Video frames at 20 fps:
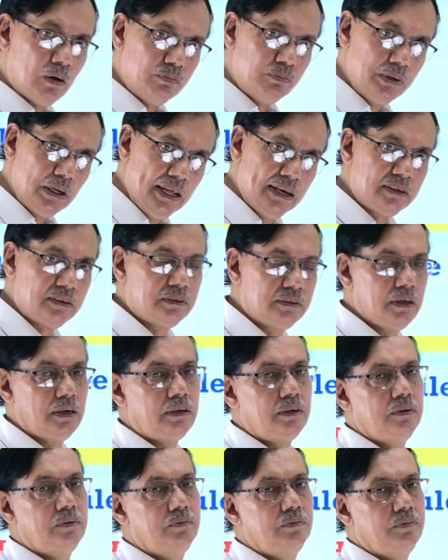the lecture
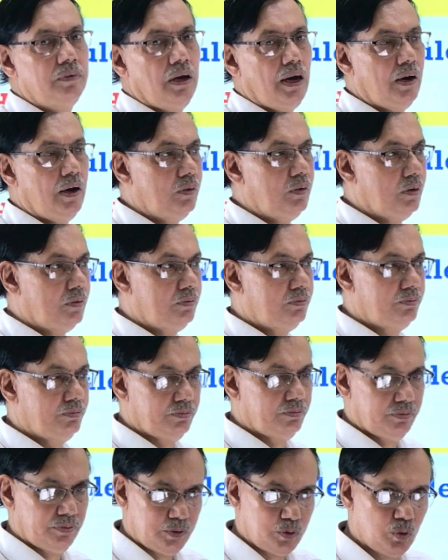I will
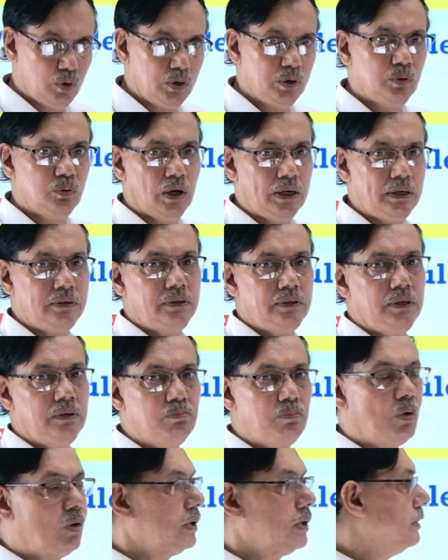show you what is the
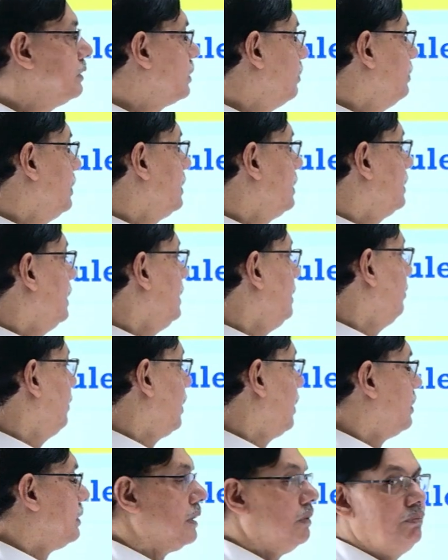importance of this thing,
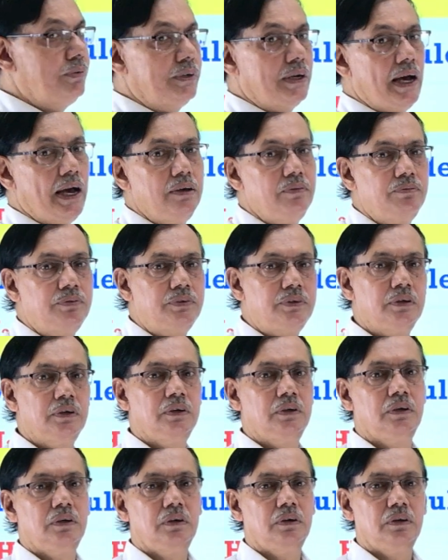because sometimes
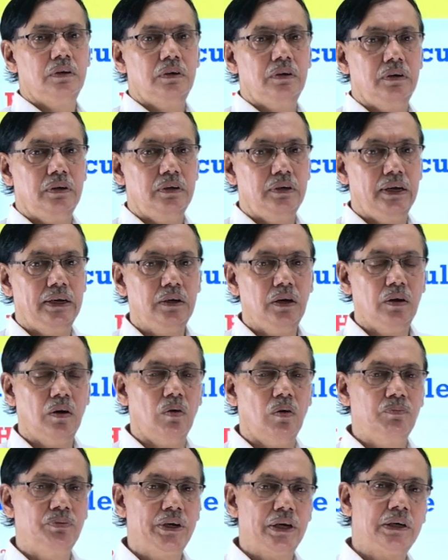in any
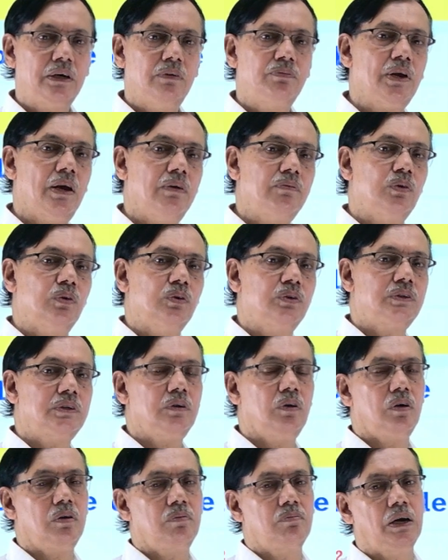objective type question
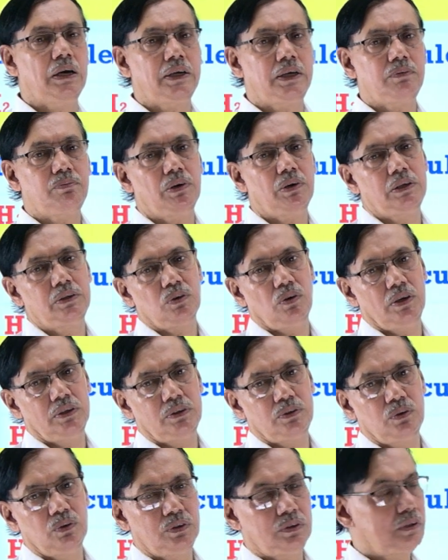or multiple choice
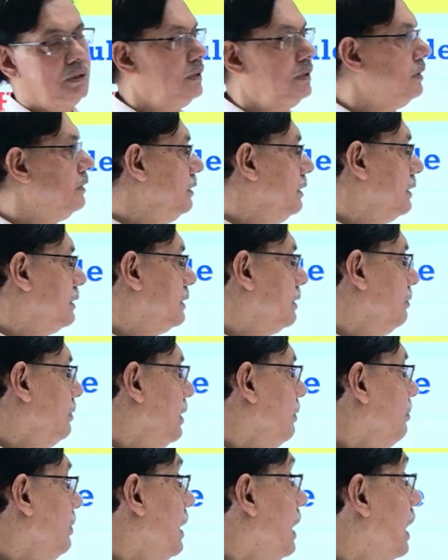question the examiner
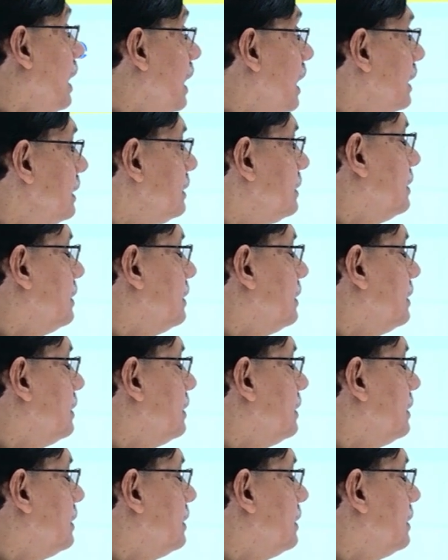may ask